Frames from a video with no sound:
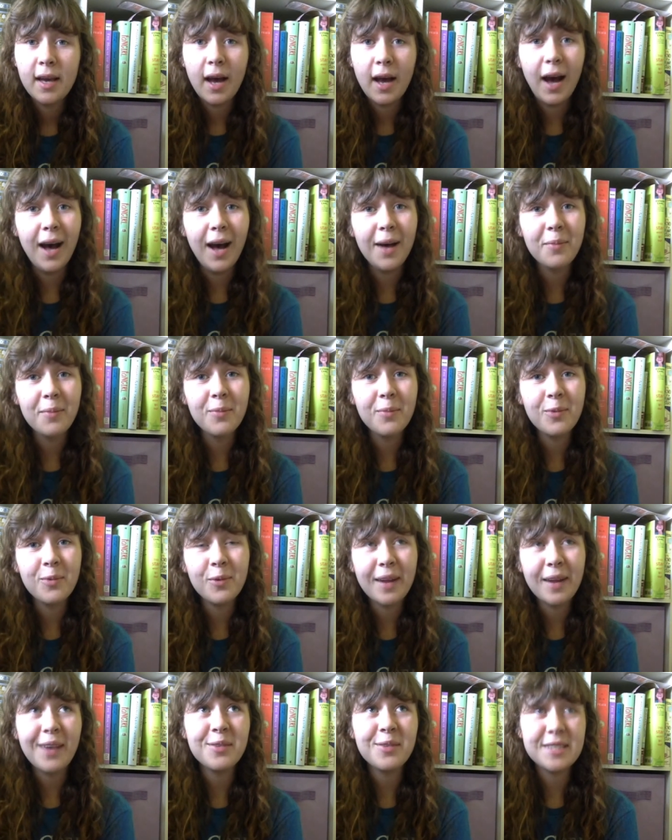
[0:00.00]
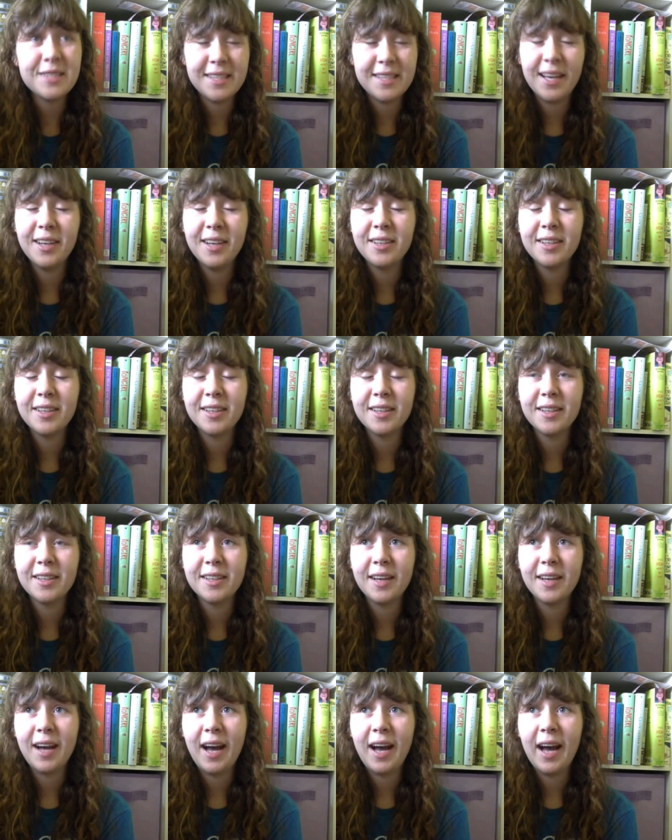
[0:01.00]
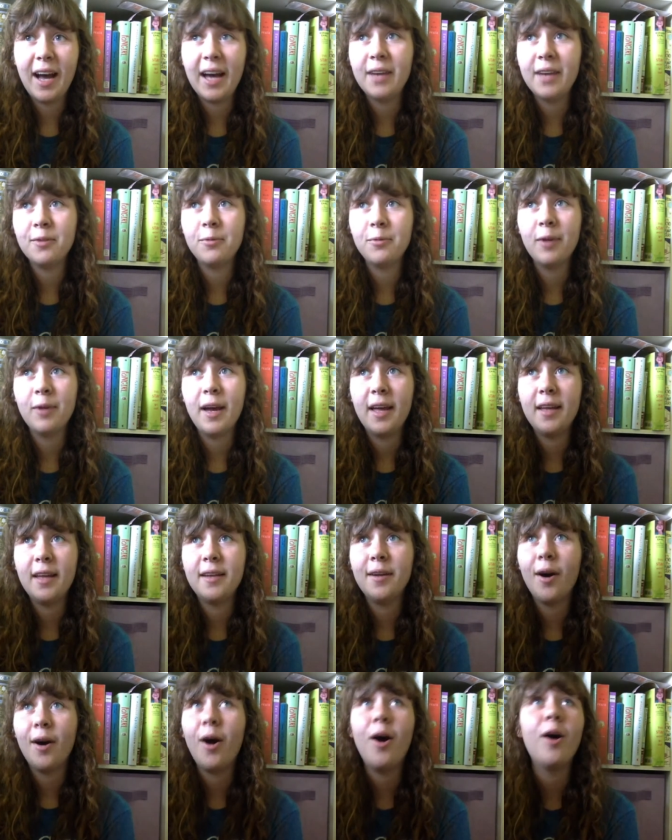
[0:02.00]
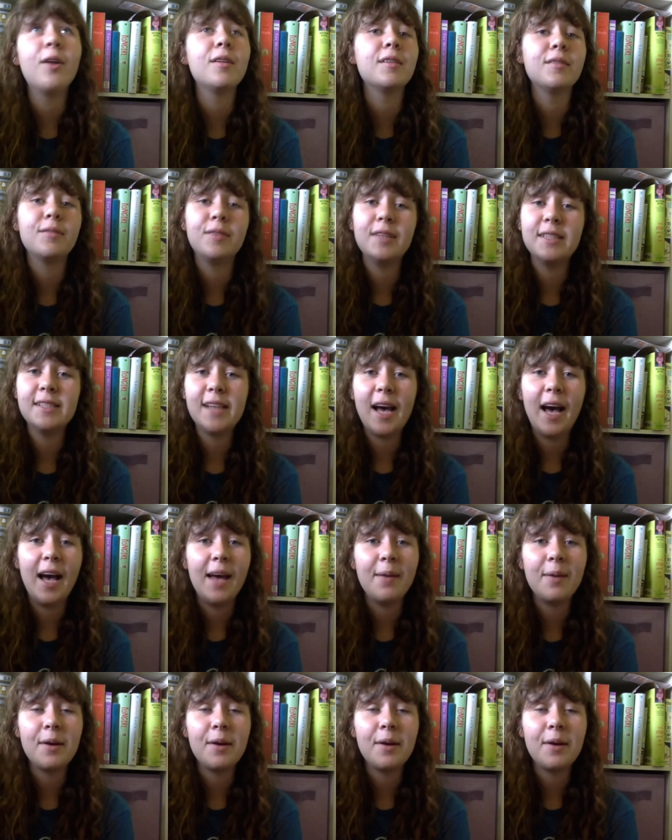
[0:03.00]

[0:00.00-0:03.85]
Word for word: Um, when I was younger, I read all of the time.